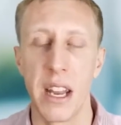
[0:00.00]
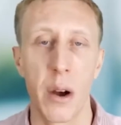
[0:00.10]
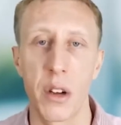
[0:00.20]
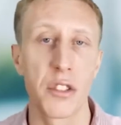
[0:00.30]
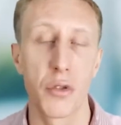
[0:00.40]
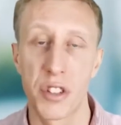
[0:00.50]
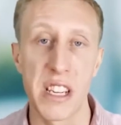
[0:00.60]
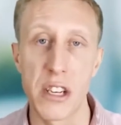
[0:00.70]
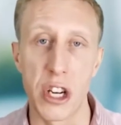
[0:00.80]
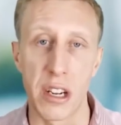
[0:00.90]
Now, a
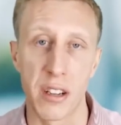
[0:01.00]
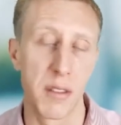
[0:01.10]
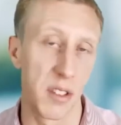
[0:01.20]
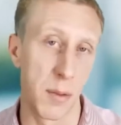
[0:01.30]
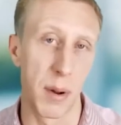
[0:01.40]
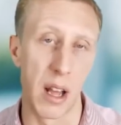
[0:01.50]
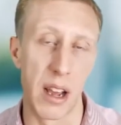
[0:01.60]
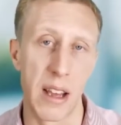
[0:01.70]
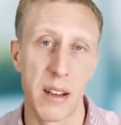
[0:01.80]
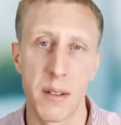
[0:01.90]
strategic
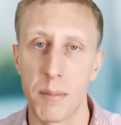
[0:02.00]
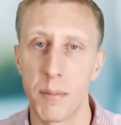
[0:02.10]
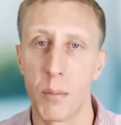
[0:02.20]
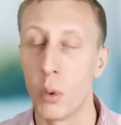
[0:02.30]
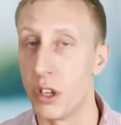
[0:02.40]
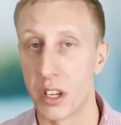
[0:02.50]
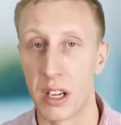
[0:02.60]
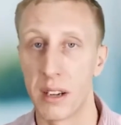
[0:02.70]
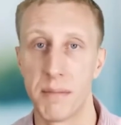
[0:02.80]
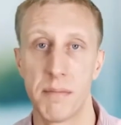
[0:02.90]
supplier would
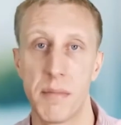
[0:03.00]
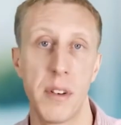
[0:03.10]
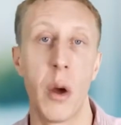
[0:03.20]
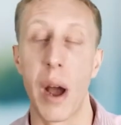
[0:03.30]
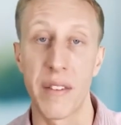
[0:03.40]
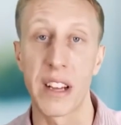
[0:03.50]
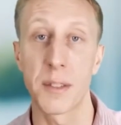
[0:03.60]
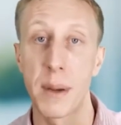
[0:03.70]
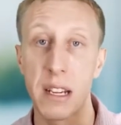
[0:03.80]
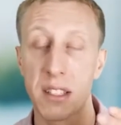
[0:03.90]
uh, you know, have
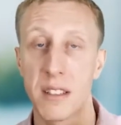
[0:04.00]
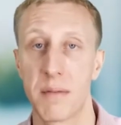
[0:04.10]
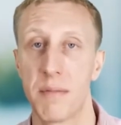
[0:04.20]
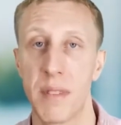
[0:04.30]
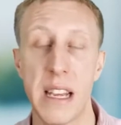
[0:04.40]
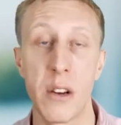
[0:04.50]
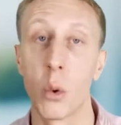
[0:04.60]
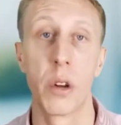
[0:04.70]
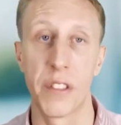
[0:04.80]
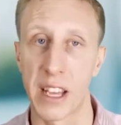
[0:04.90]
aspects in
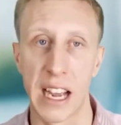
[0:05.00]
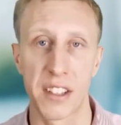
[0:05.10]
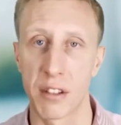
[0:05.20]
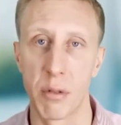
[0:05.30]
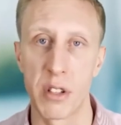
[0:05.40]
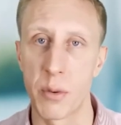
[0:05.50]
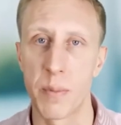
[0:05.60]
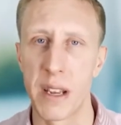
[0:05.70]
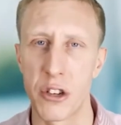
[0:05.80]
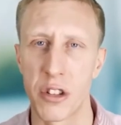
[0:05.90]
all of the categories
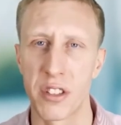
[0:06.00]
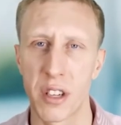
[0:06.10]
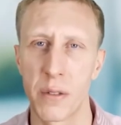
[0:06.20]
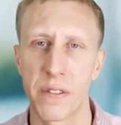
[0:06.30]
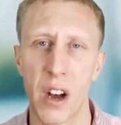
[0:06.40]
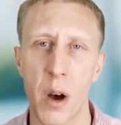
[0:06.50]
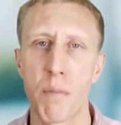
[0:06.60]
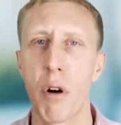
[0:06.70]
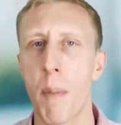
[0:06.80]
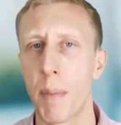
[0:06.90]
we've mentioned so far.
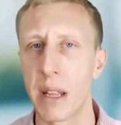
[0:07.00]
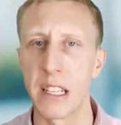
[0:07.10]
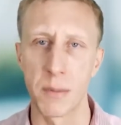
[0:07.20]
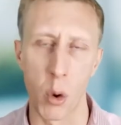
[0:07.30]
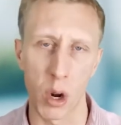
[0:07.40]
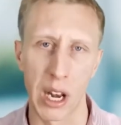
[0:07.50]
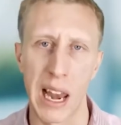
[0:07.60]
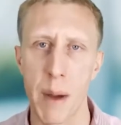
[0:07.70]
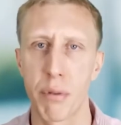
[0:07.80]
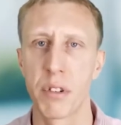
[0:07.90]
Probably it's more
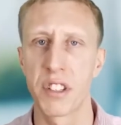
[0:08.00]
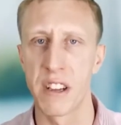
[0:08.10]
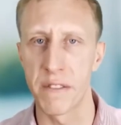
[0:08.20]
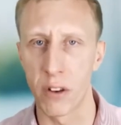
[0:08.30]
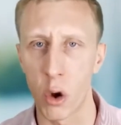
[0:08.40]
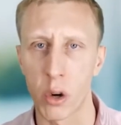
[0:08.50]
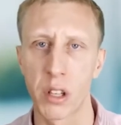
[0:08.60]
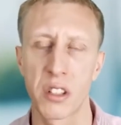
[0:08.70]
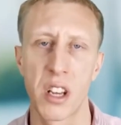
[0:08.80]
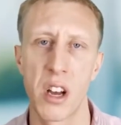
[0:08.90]
collaborative,
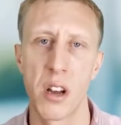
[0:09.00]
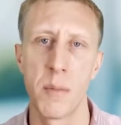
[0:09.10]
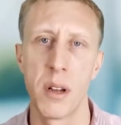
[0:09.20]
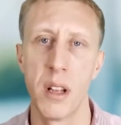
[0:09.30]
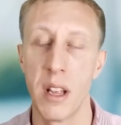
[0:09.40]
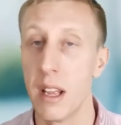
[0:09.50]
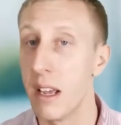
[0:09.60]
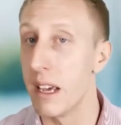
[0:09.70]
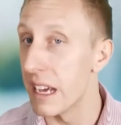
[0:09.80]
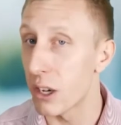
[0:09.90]
longer term.
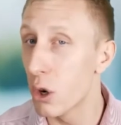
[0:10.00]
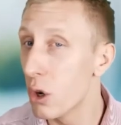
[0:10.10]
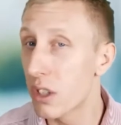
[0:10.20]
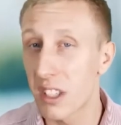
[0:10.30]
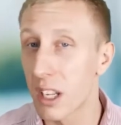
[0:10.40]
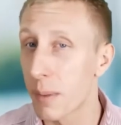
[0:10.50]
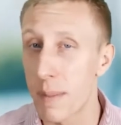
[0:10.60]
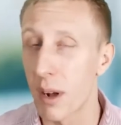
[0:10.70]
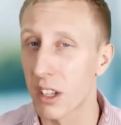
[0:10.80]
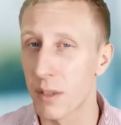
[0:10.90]
It could still
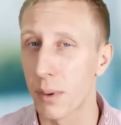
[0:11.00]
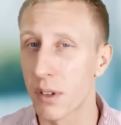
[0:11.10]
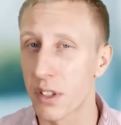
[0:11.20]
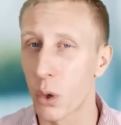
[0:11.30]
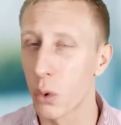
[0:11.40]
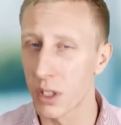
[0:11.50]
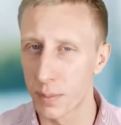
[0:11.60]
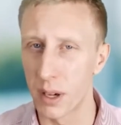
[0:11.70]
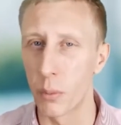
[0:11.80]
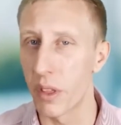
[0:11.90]
be multiple source,
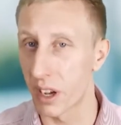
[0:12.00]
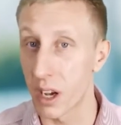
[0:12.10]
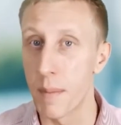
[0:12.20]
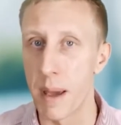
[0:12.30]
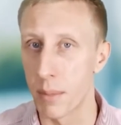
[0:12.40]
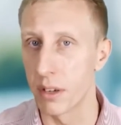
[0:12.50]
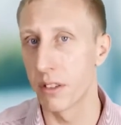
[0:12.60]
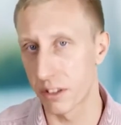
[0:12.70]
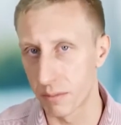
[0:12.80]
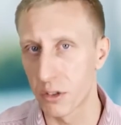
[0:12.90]
but with a
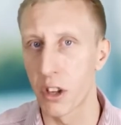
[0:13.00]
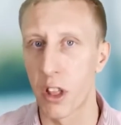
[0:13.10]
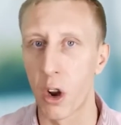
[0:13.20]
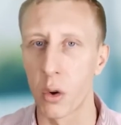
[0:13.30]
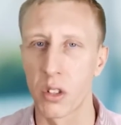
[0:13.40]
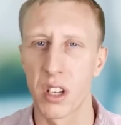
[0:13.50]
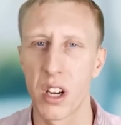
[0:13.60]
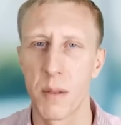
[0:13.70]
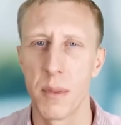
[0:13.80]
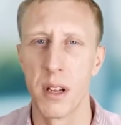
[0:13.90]
commitment to the long
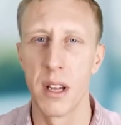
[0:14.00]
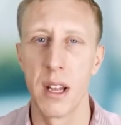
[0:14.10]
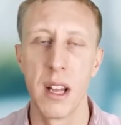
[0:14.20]
term.